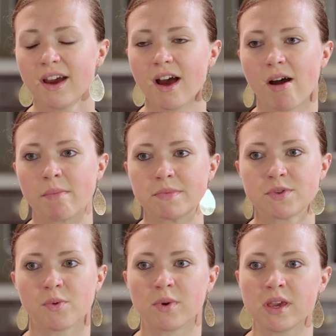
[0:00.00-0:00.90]
Um,
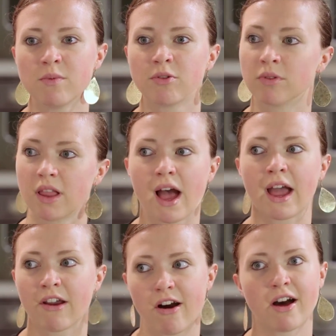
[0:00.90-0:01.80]
so we would
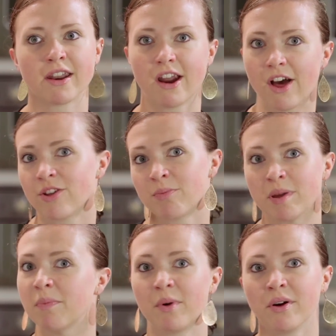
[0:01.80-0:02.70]
rely on other
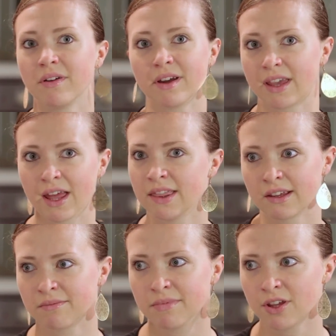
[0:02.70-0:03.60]
people, again,
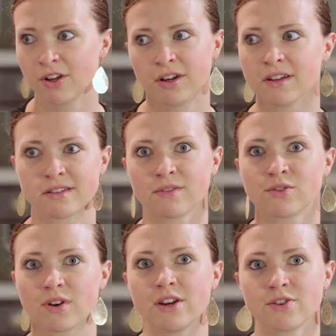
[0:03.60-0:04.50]
the, the goodness
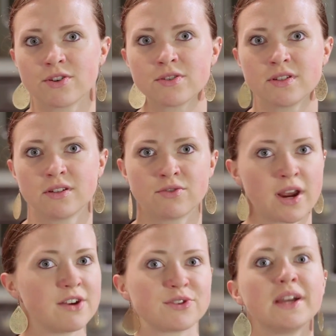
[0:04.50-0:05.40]
of strangers, to
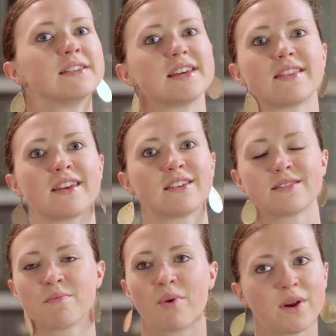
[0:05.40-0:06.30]
try and translate
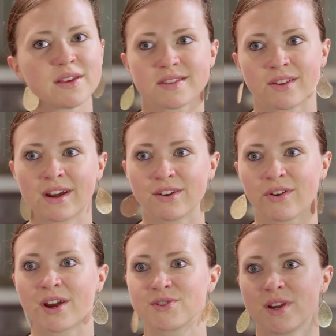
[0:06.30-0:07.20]
things and point us in the right
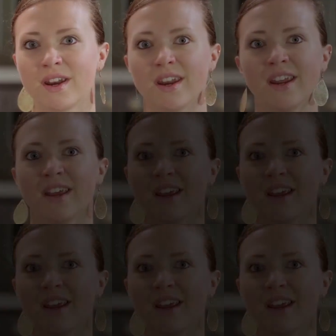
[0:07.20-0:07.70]
direction.